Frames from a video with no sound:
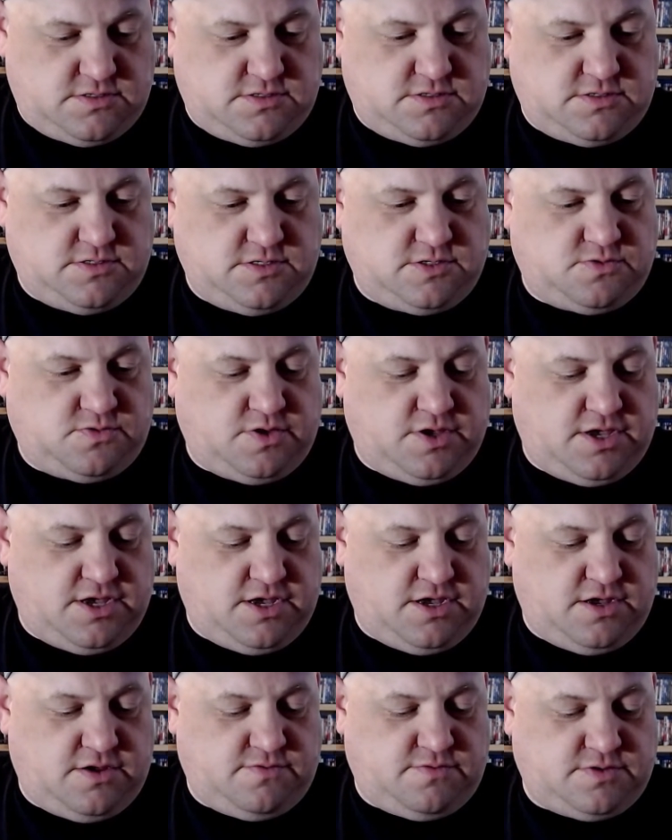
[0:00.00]
Next we
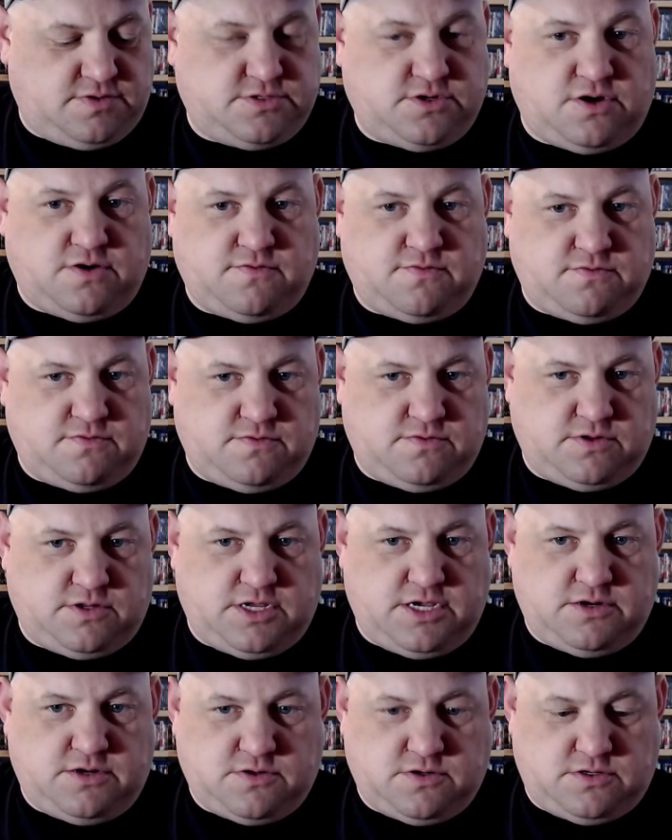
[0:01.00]
have a Dolph
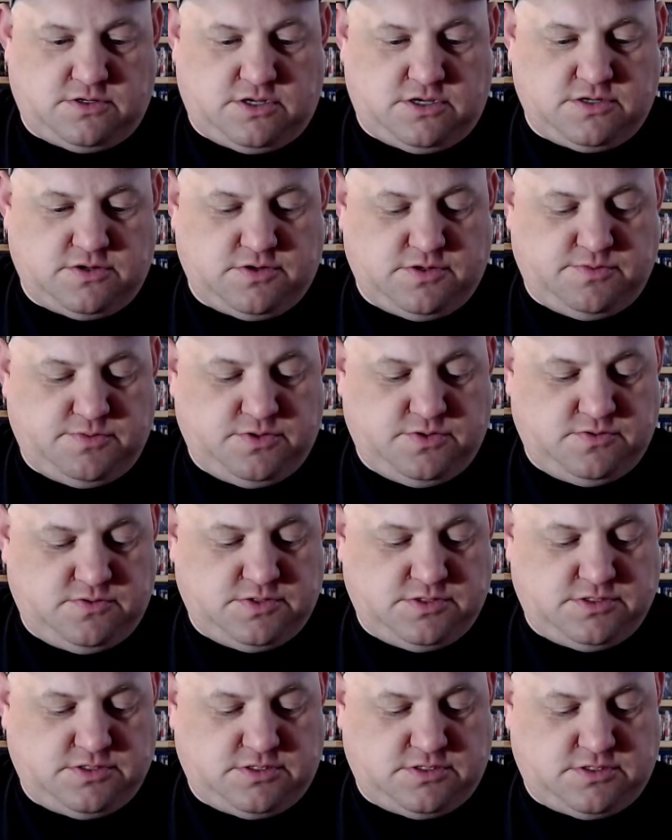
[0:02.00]
Lundgren
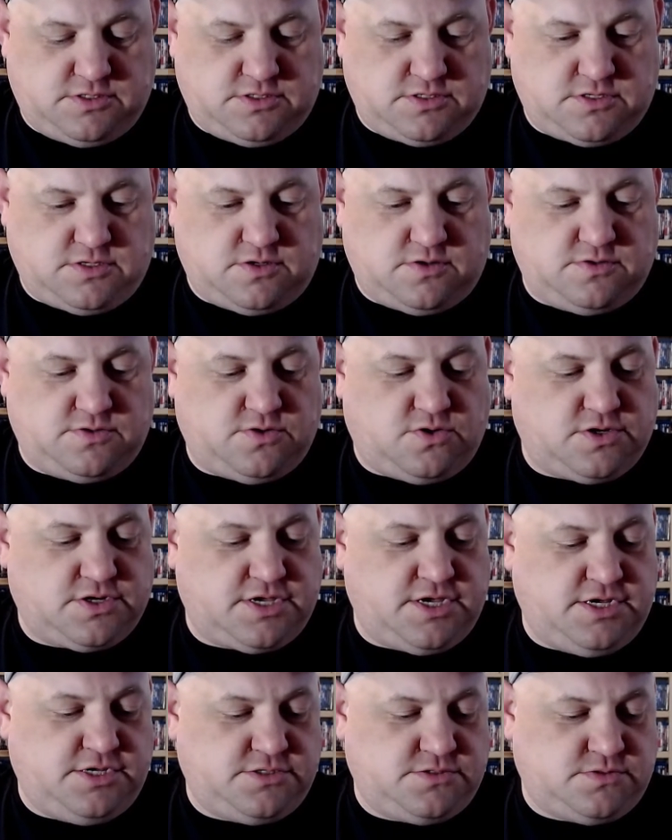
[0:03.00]
movie called Dark
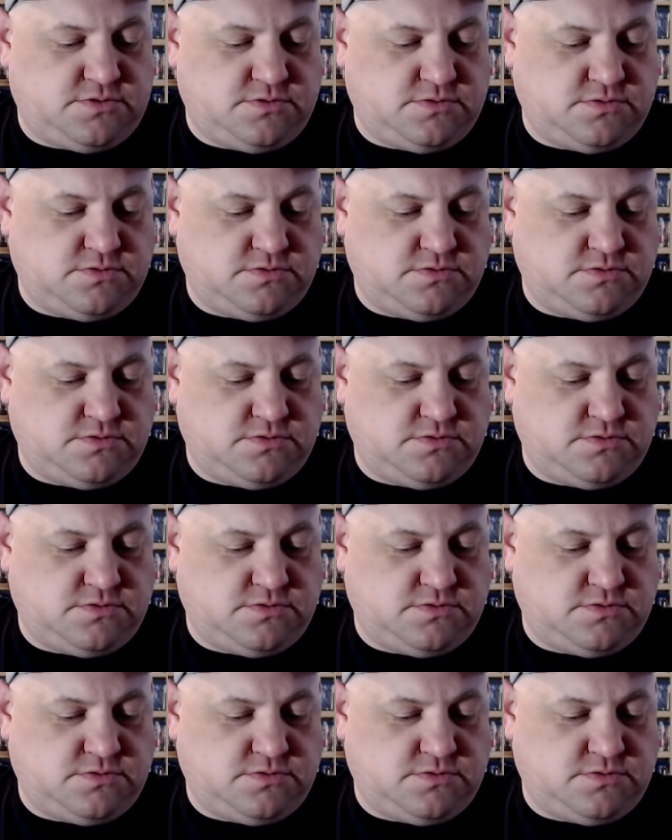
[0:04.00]
Angel.